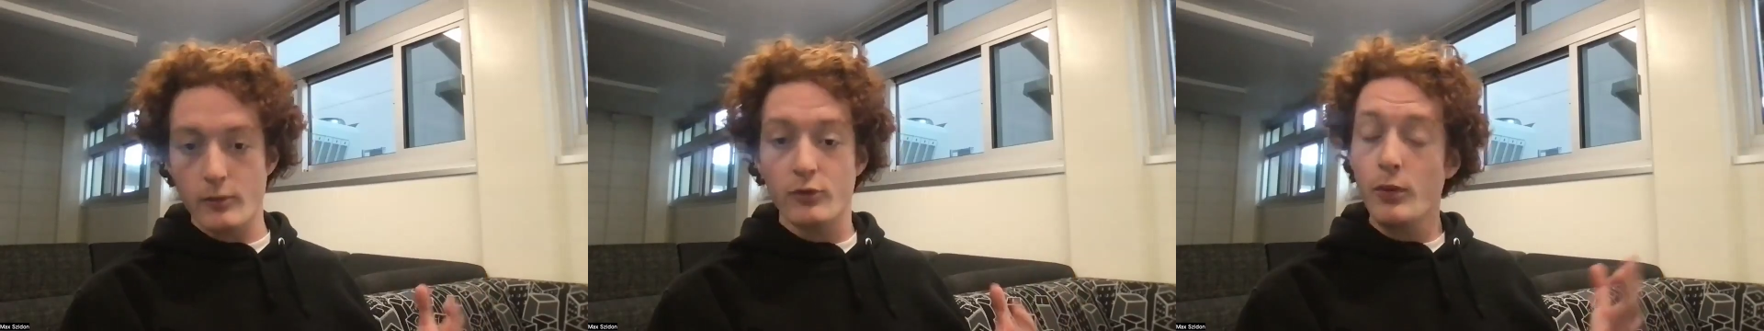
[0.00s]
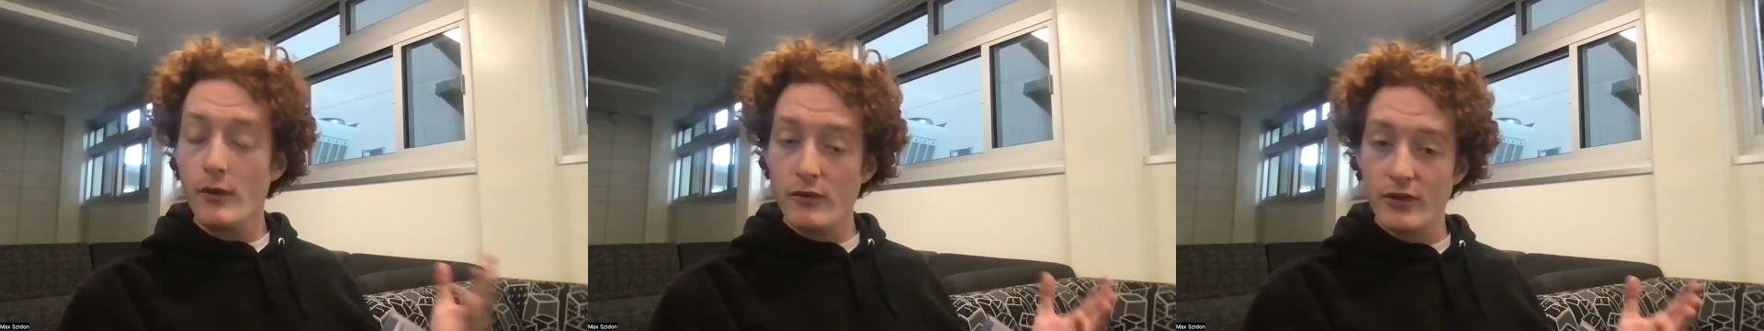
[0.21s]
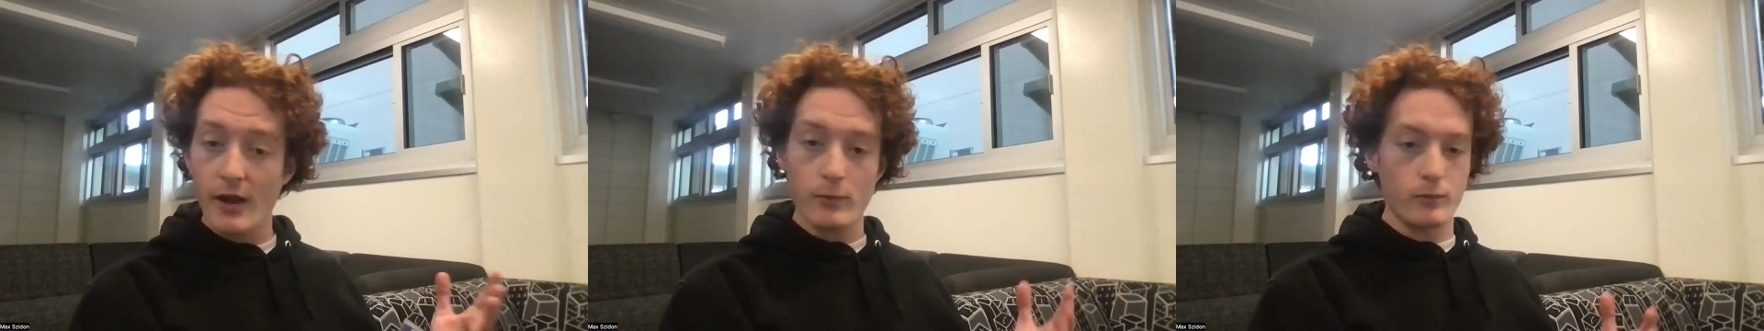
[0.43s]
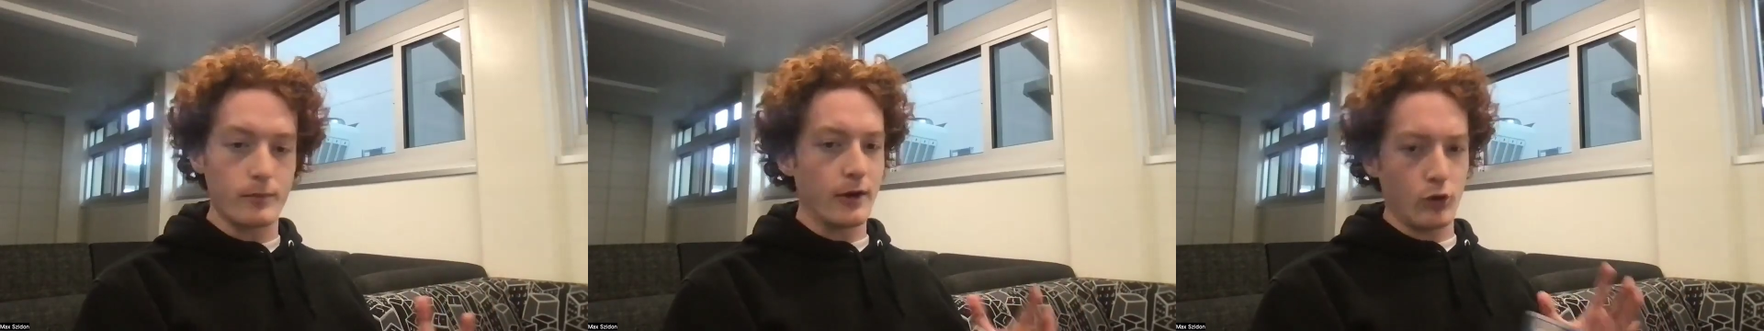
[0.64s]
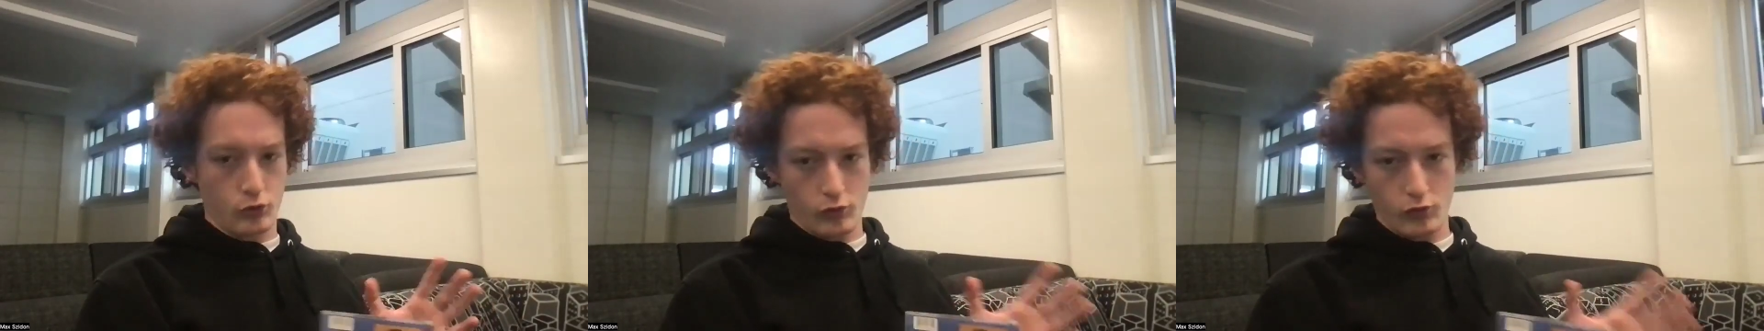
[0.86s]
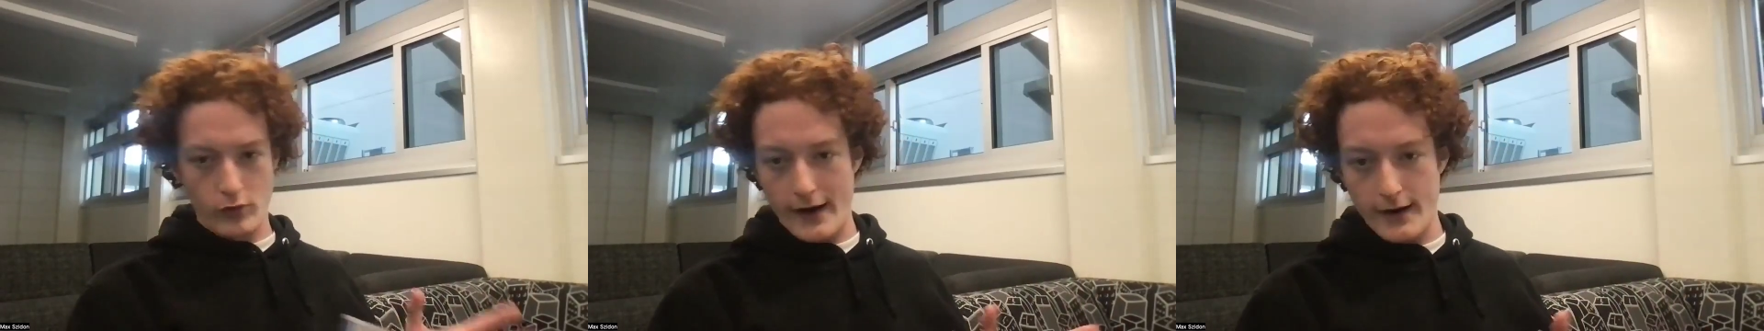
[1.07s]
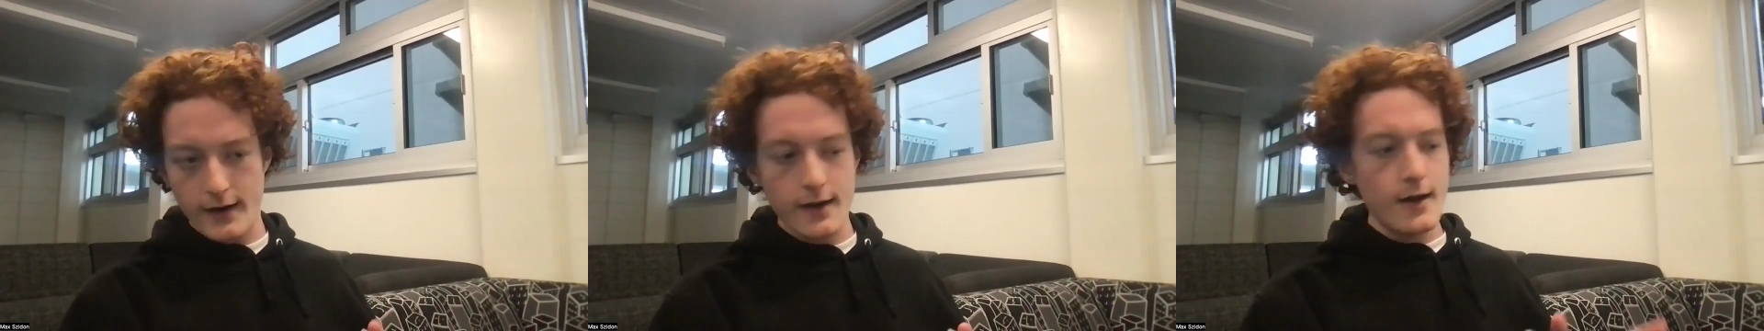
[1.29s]
His previous album being
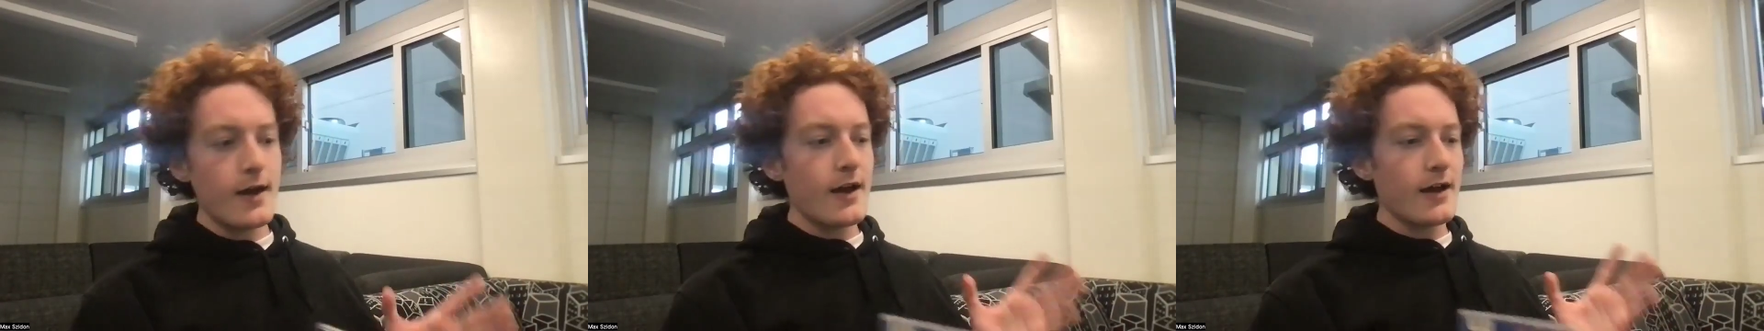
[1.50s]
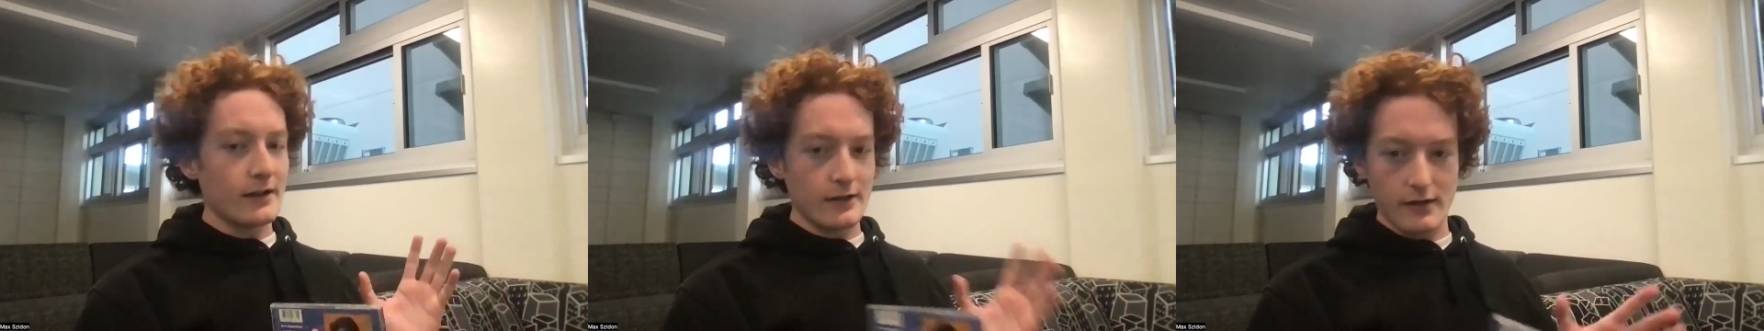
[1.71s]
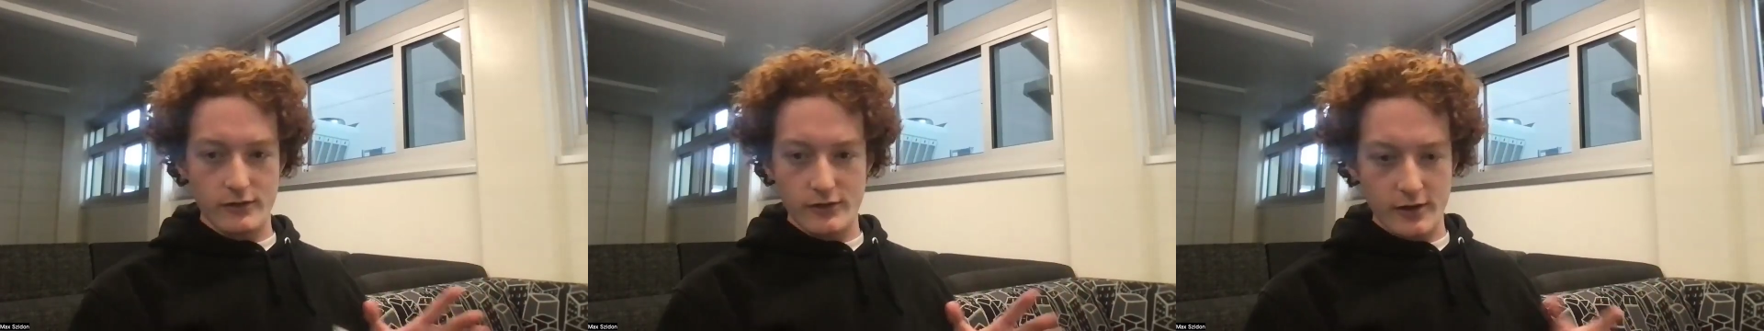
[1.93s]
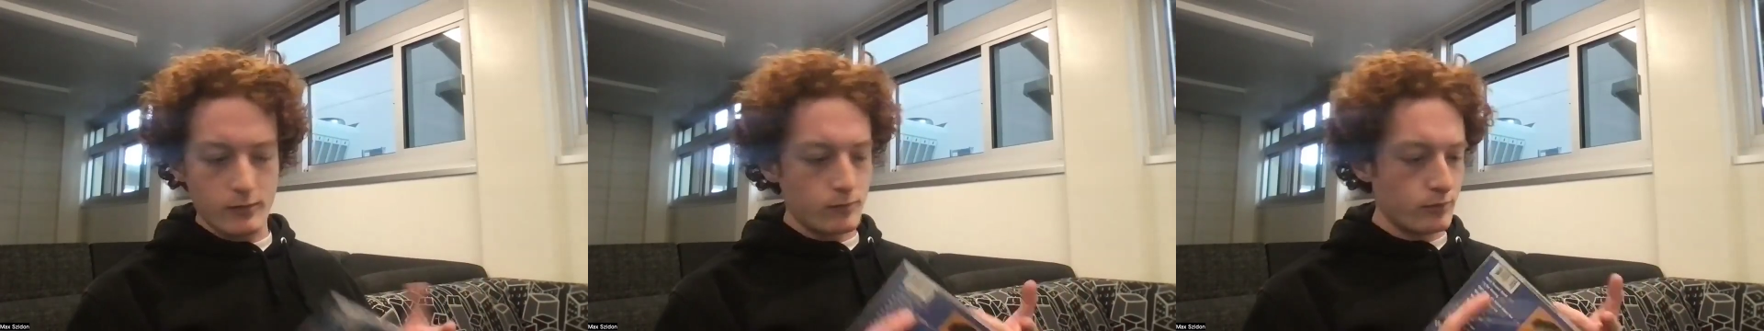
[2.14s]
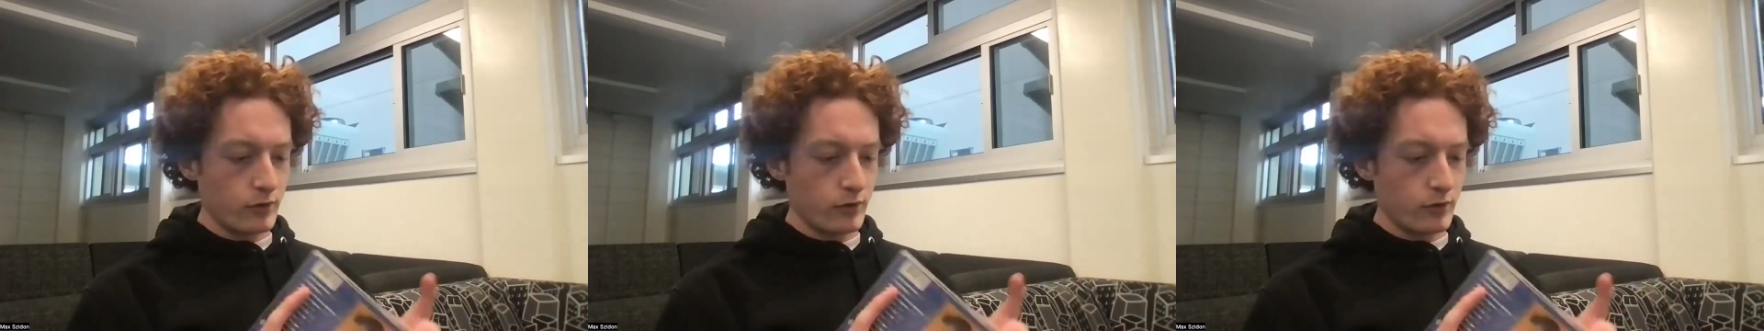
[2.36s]
great, loved it.